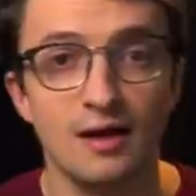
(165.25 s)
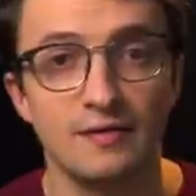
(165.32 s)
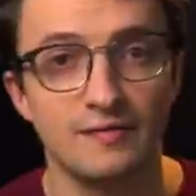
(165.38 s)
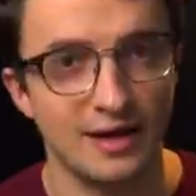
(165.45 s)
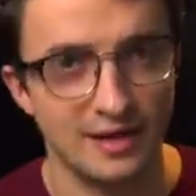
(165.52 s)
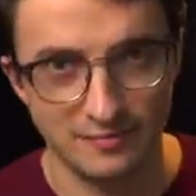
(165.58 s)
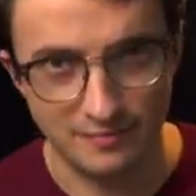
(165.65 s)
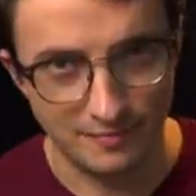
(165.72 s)

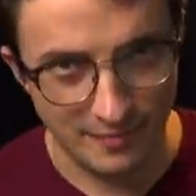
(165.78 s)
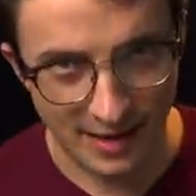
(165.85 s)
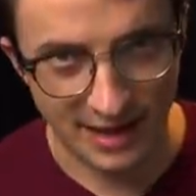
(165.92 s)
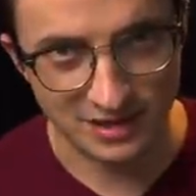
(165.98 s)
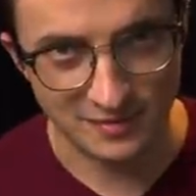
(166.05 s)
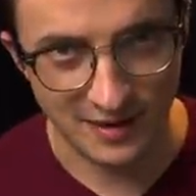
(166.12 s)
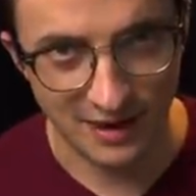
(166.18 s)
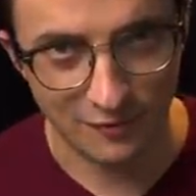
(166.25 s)
They had
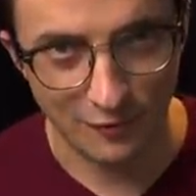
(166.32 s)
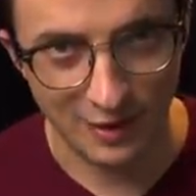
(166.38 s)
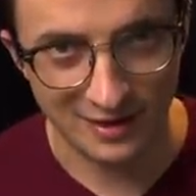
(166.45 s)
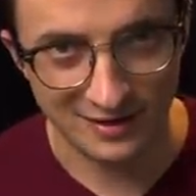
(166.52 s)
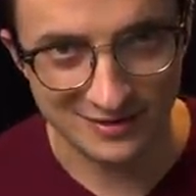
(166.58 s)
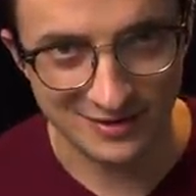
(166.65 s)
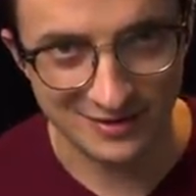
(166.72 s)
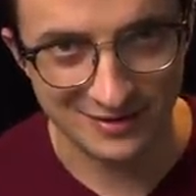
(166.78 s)
back-to-back
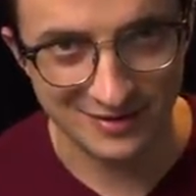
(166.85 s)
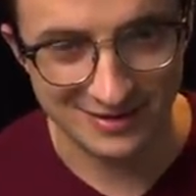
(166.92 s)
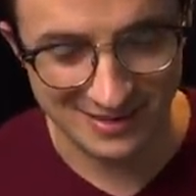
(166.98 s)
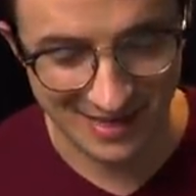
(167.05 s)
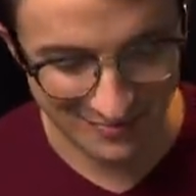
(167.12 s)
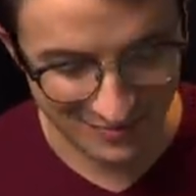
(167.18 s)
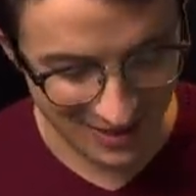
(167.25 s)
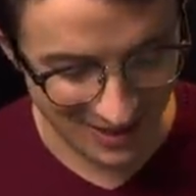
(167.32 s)
weddings on the
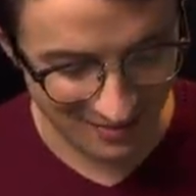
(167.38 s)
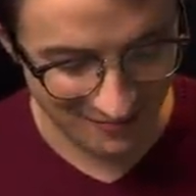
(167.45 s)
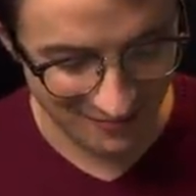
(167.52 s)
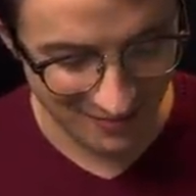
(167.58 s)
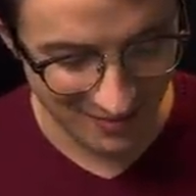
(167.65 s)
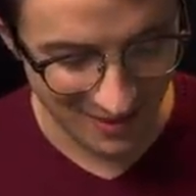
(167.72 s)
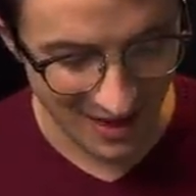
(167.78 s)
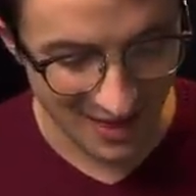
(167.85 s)
same day.
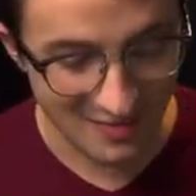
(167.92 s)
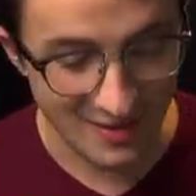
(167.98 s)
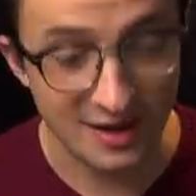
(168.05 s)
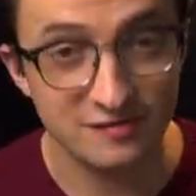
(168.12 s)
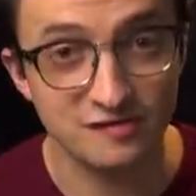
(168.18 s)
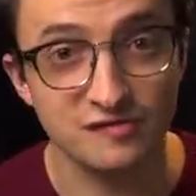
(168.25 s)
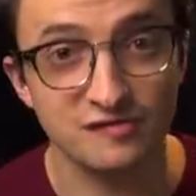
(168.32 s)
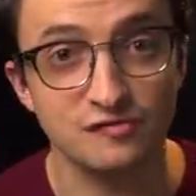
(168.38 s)
And that
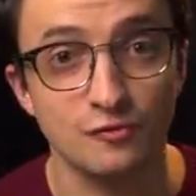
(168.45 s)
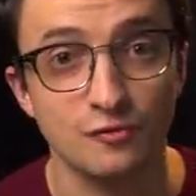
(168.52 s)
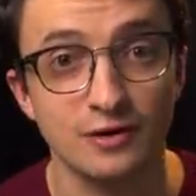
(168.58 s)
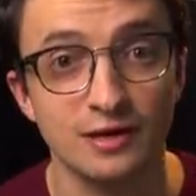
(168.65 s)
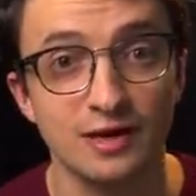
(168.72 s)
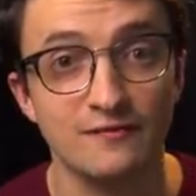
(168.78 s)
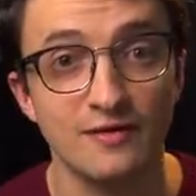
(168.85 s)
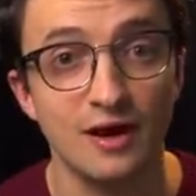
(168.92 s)
is the
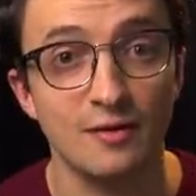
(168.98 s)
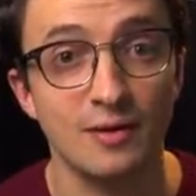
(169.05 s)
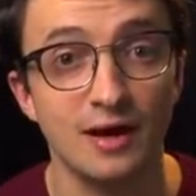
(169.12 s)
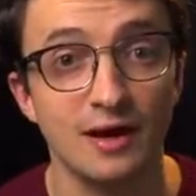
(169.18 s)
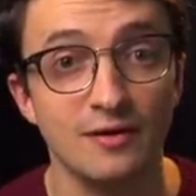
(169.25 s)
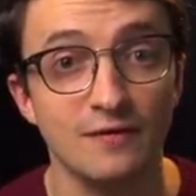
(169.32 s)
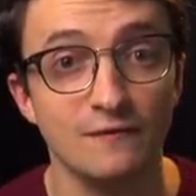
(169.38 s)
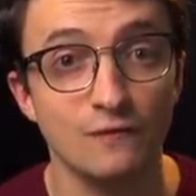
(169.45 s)
story of how
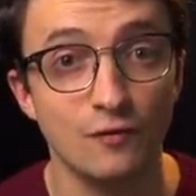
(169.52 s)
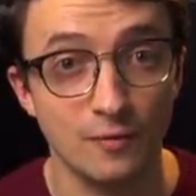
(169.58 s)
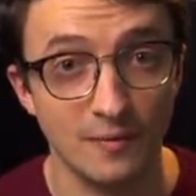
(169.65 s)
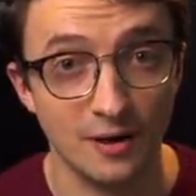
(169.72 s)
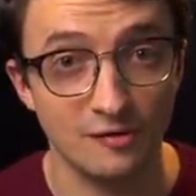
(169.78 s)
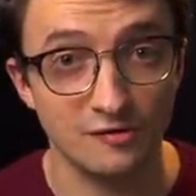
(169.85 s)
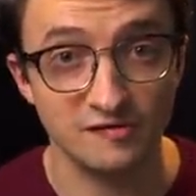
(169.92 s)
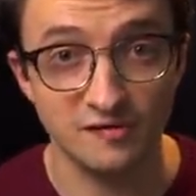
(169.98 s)
my four
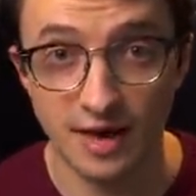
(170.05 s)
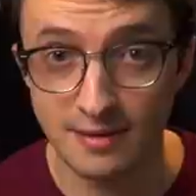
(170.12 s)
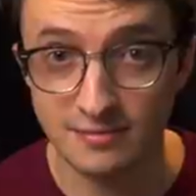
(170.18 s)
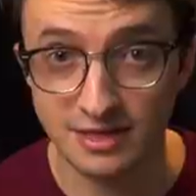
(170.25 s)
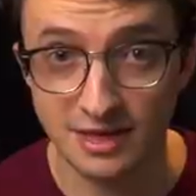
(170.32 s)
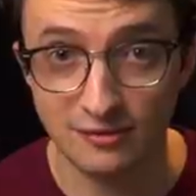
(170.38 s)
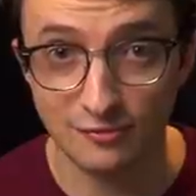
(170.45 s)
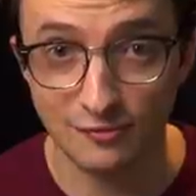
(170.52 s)
parents came
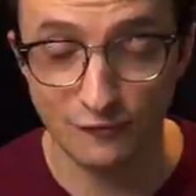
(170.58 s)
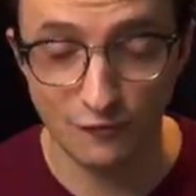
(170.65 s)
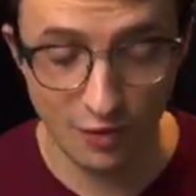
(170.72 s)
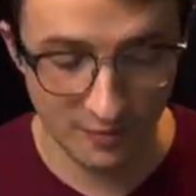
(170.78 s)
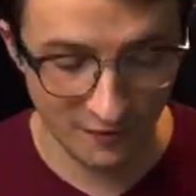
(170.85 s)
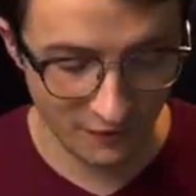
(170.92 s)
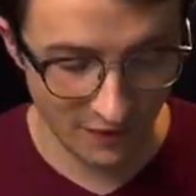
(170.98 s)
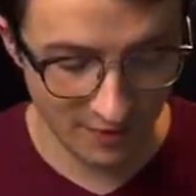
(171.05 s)
together to
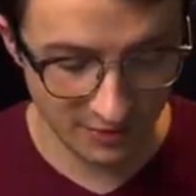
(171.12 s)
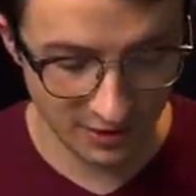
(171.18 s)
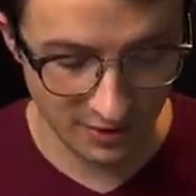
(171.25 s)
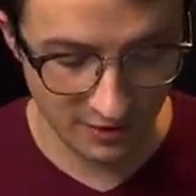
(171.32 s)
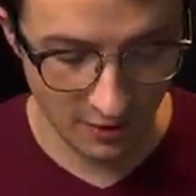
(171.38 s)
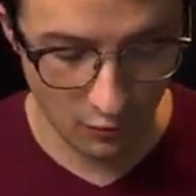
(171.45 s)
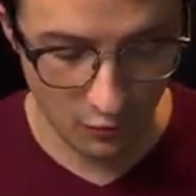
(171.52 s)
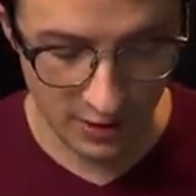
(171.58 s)
form a family
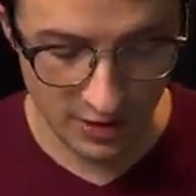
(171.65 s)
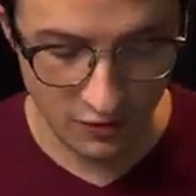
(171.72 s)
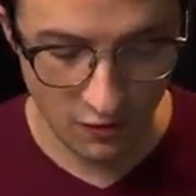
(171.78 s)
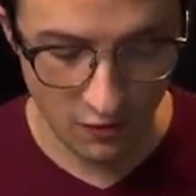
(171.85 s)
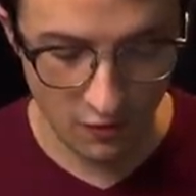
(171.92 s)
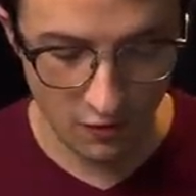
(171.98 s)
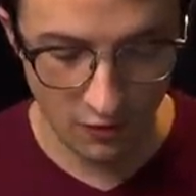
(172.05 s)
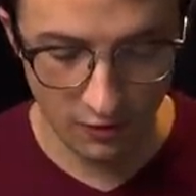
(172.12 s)
that we
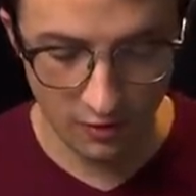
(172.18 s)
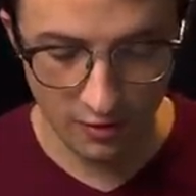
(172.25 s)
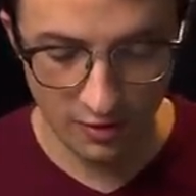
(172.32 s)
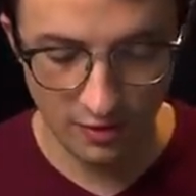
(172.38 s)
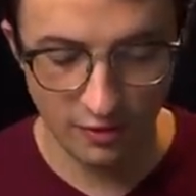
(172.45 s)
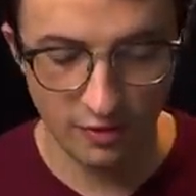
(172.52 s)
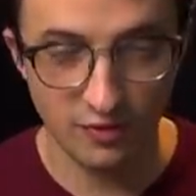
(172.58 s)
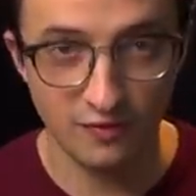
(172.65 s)
call
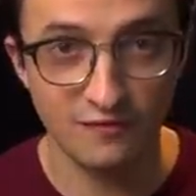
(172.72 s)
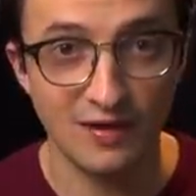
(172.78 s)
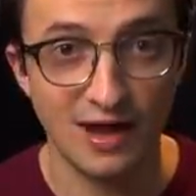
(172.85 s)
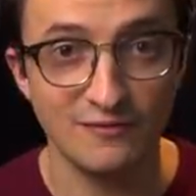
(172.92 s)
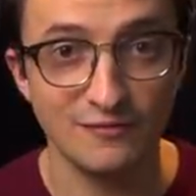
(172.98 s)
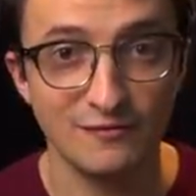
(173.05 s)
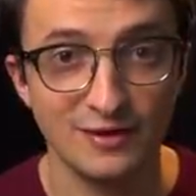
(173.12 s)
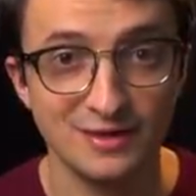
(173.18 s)
the
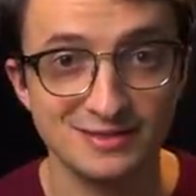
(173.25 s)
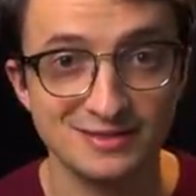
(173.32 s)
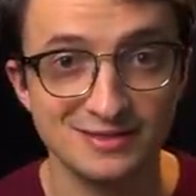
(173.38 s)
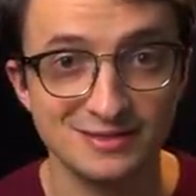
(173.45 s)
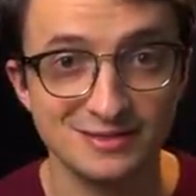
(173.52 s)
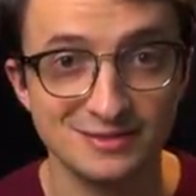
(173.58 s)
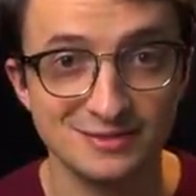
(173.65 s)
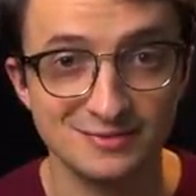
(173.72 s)
five of
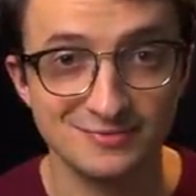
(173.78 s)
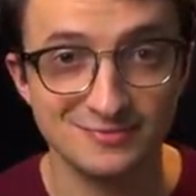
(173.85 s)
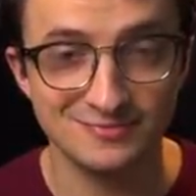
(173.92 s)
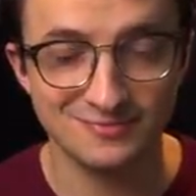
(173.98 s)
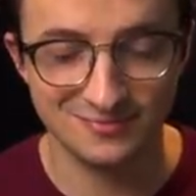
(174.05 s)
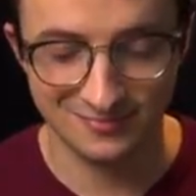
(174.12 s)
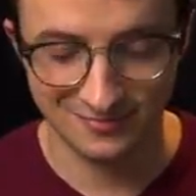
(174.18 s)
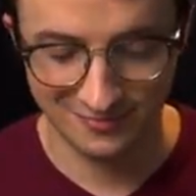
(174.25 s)
us.
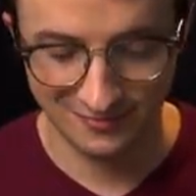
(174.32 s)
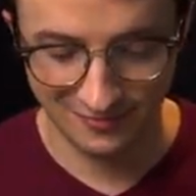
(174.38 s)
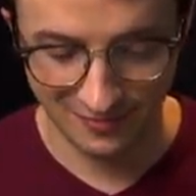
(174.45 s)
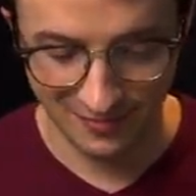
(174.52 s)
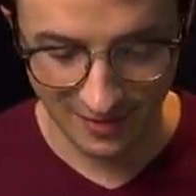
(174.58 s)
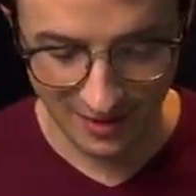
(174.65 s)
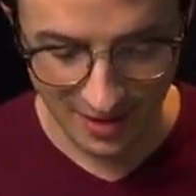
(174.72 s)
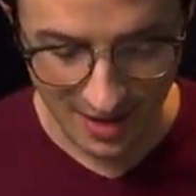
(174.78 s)

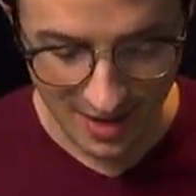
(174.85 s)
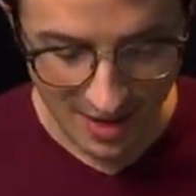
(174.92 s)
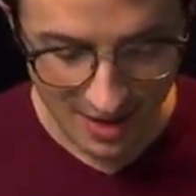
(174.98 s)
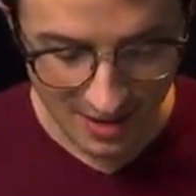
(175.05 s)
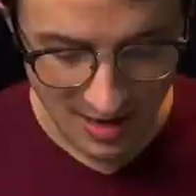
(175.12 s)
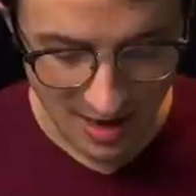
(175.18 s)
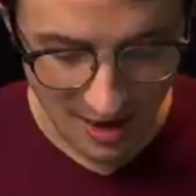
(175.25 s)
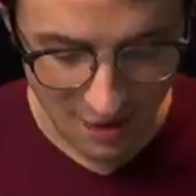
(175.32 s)

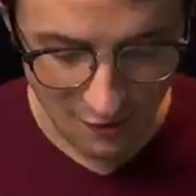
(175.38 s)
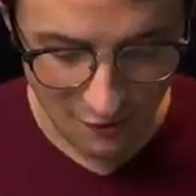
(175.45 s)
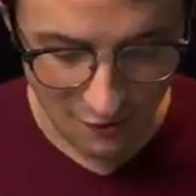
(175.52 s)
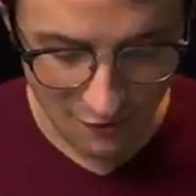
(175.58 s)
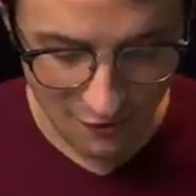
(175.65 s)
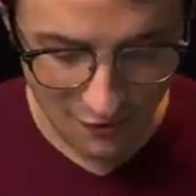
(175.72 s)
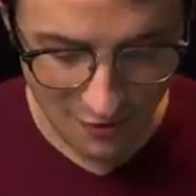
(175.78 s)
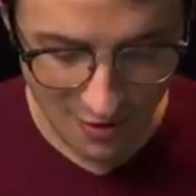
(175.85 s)
Now,
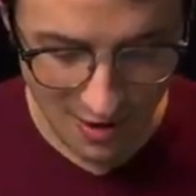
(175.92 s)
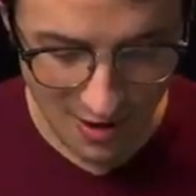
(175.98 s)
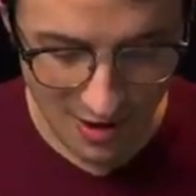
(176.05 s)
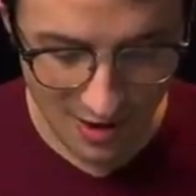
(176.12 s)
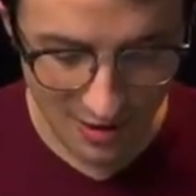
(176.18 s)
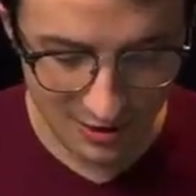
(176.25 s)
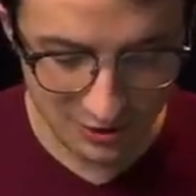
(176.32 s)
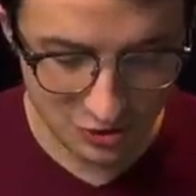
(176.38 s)

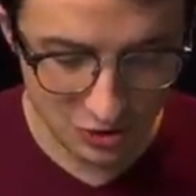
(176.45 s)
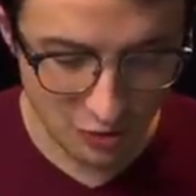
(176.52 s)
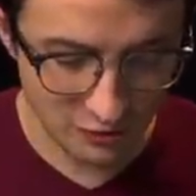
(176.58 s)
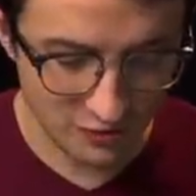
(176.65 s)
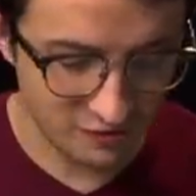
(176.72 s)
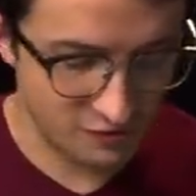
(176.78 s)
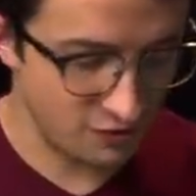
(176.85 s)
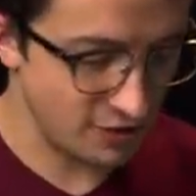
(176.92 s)
I showed
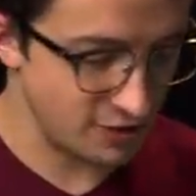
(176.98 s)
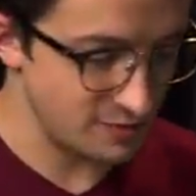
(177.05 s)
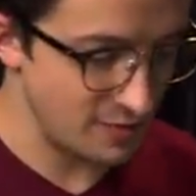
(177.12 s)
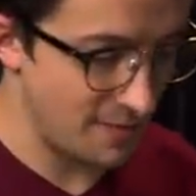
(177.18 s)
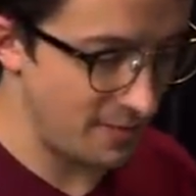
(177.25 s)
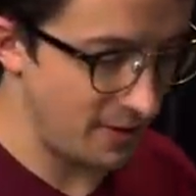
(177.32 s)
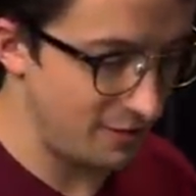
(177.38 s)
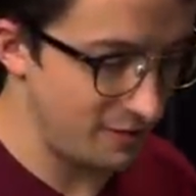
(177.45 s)
this trick to
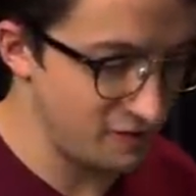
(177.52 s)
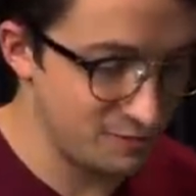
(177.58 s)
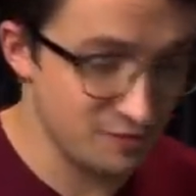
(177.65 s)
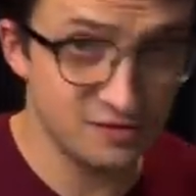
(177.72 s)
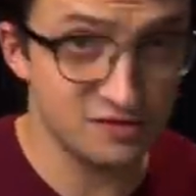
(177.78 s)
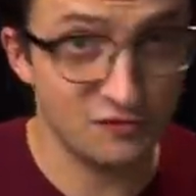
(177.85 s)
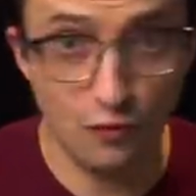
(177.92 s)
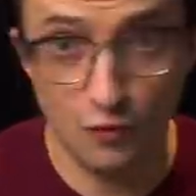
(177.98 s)
my parents
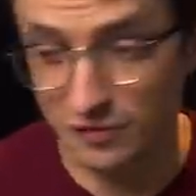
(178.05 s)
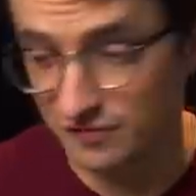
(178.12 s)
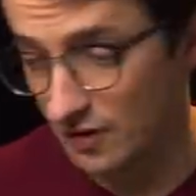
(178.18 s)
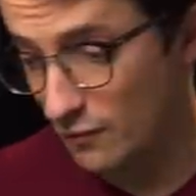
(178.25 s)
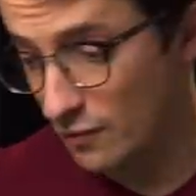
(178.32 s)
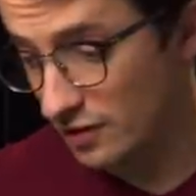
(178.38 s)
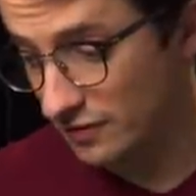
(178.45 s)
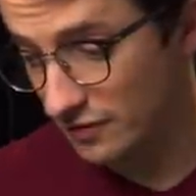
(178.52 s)
because, of course, I
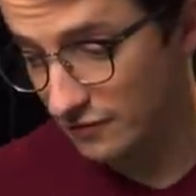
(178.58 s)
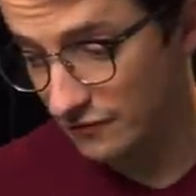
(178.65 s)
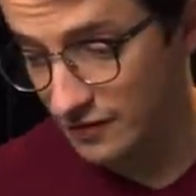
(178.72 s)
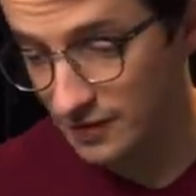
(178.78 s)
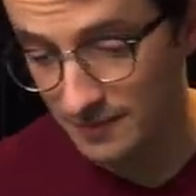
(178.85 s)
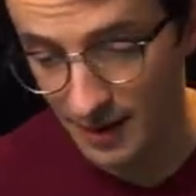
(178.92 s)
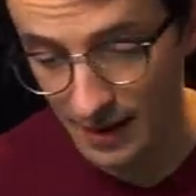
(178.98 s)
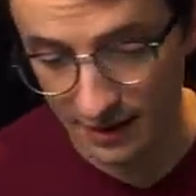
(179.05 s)
wanted their
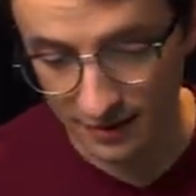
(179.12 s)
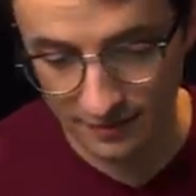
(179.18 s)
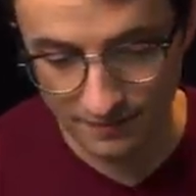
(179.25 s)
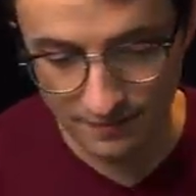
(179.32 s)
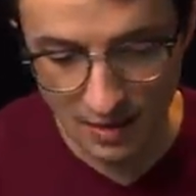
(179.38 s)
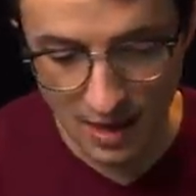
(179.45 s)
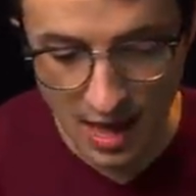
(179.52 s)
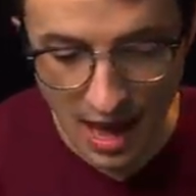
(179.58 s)
feedback,
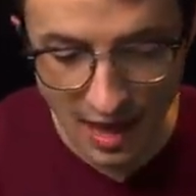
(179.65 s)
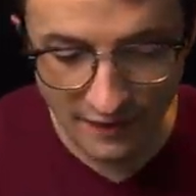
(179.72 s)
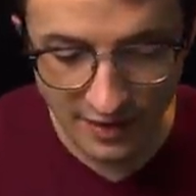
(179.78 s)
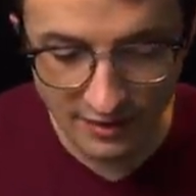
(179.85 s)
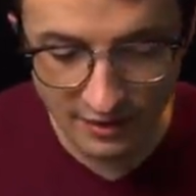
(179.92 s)
and they